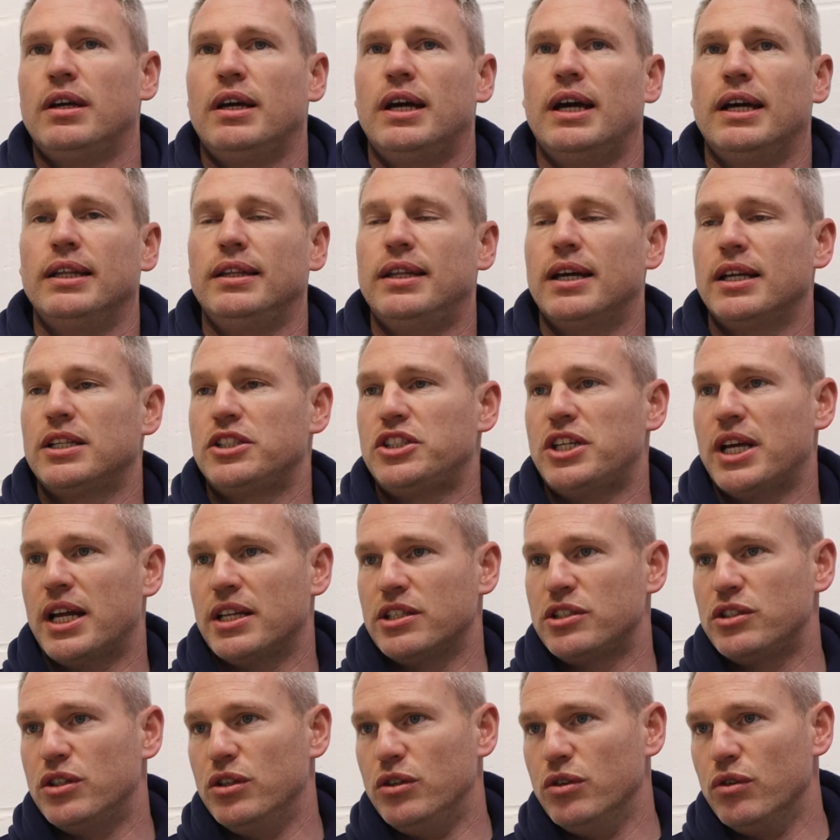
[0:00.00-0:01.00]
had that
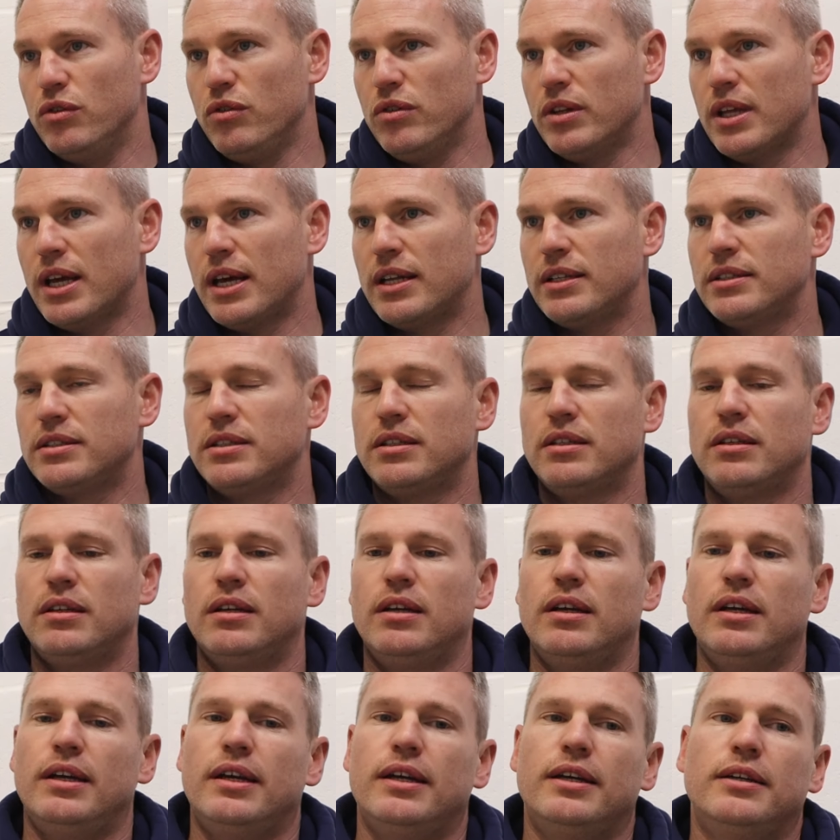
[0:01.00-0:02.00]
chance to do that,
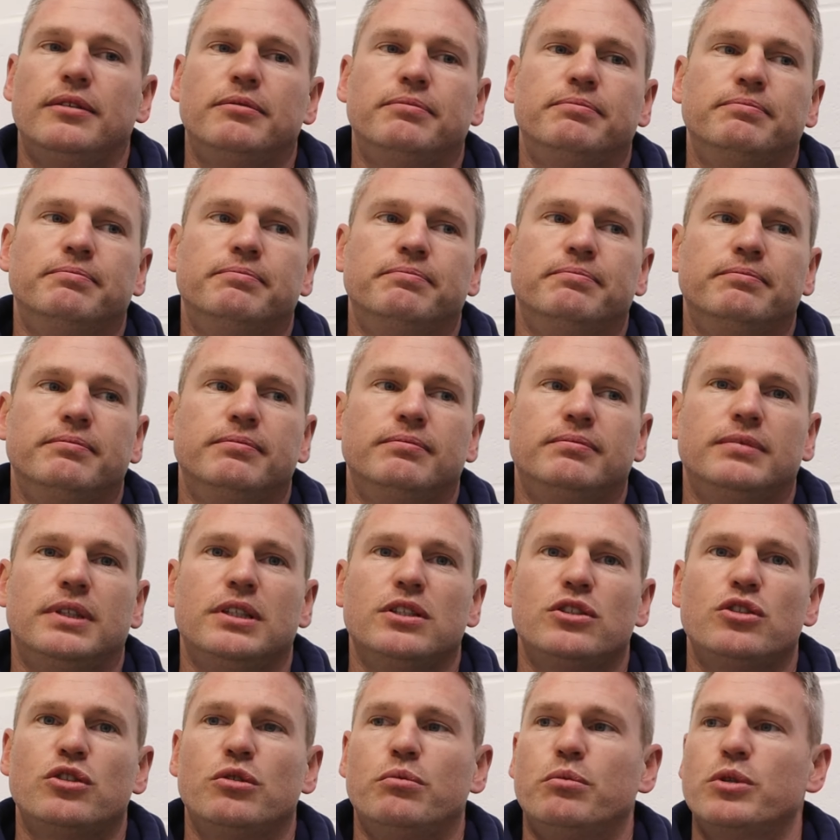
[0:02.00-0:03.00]
um,
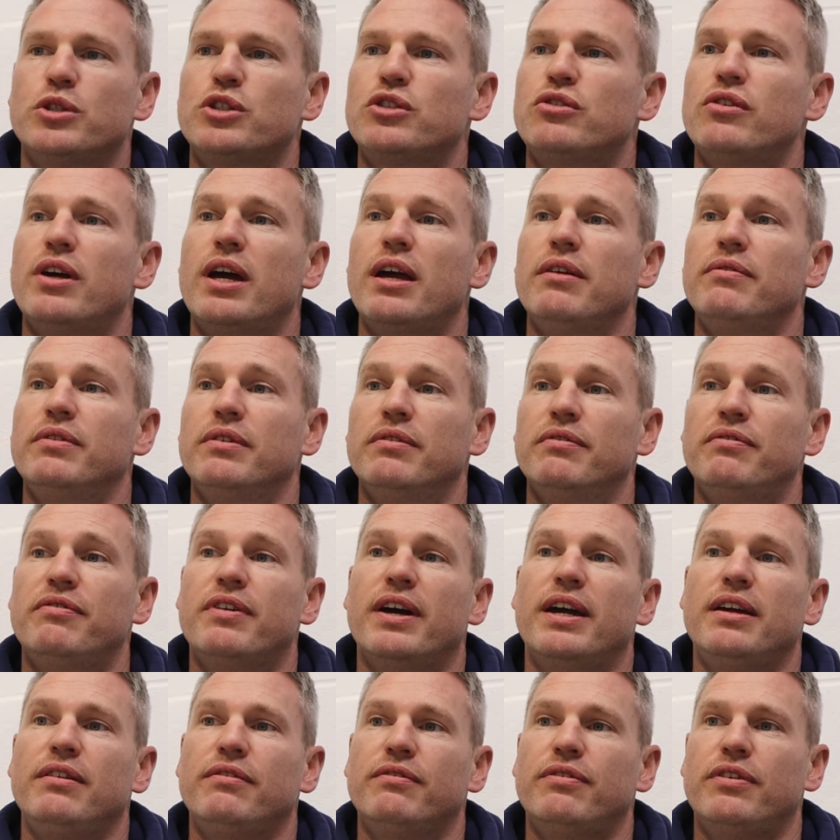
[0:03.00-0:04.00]
and some are striving and
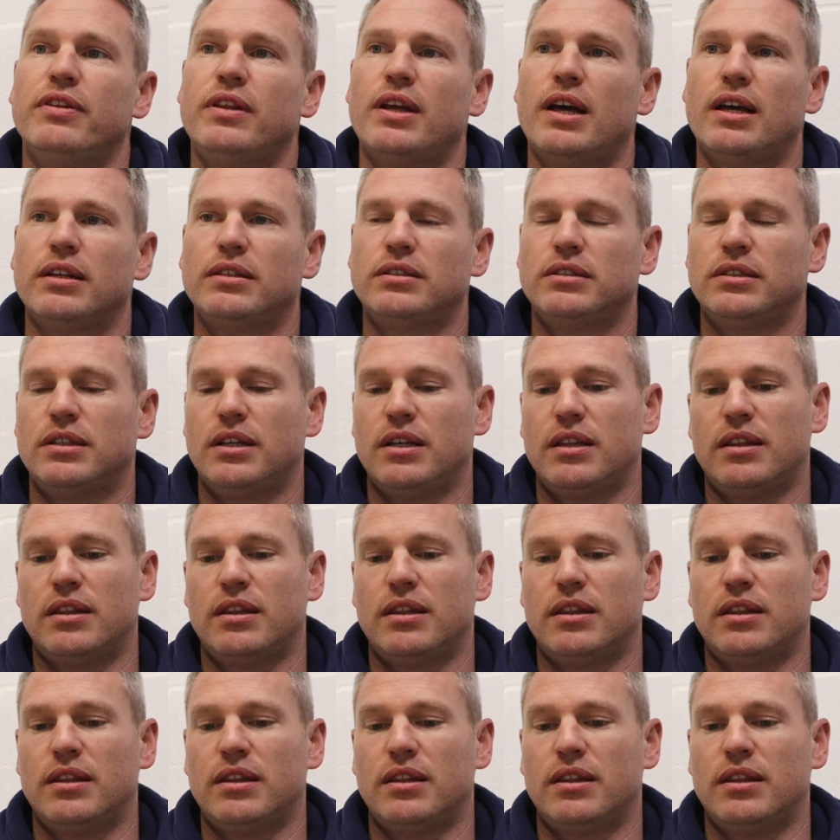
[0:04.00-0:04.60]
fighting for that.